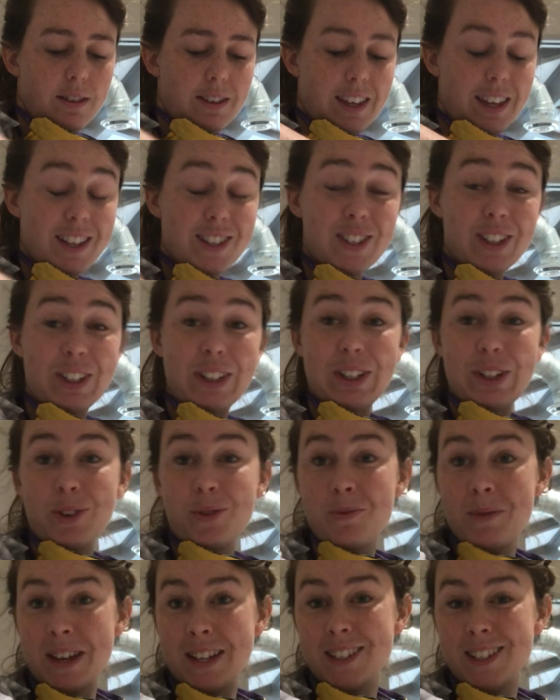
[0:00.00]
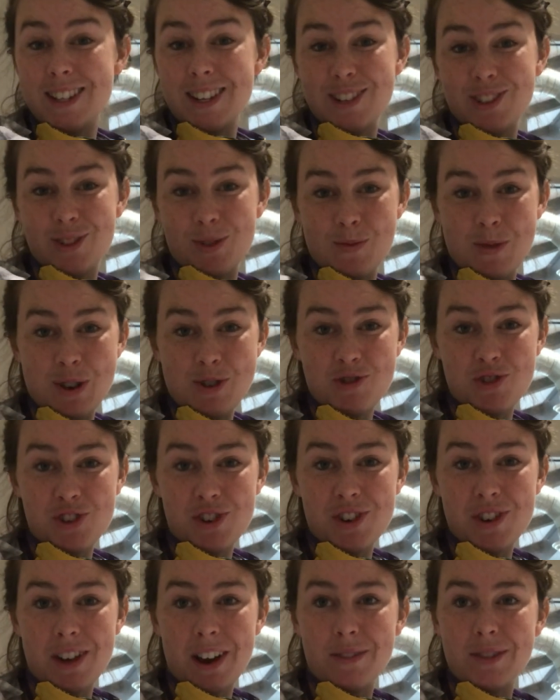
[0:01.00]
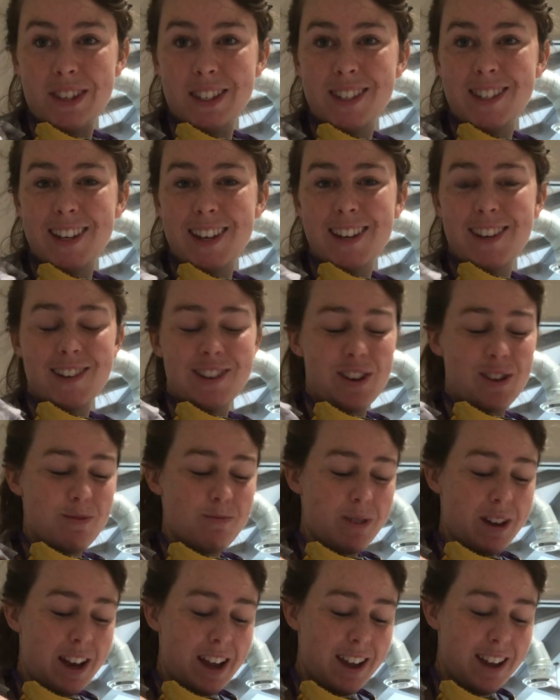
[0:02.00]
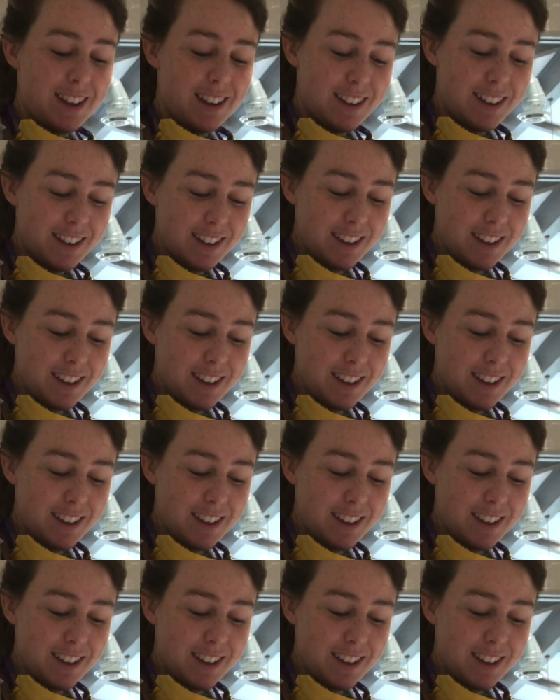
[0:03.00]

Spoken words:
It gets a little messy, so make sure you have a sink nearby.